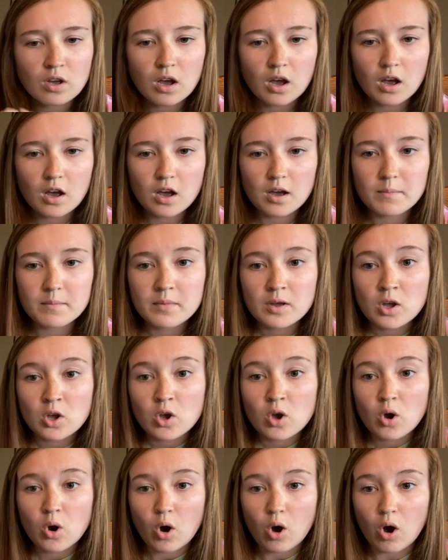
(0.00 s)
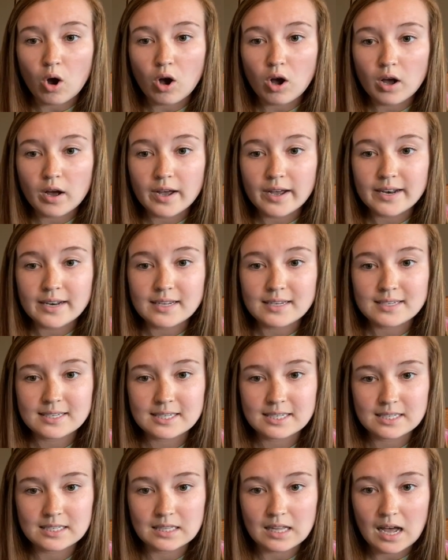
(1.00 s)
on
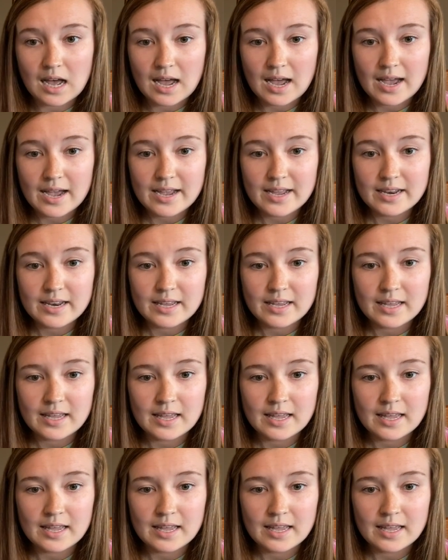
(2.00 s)
slide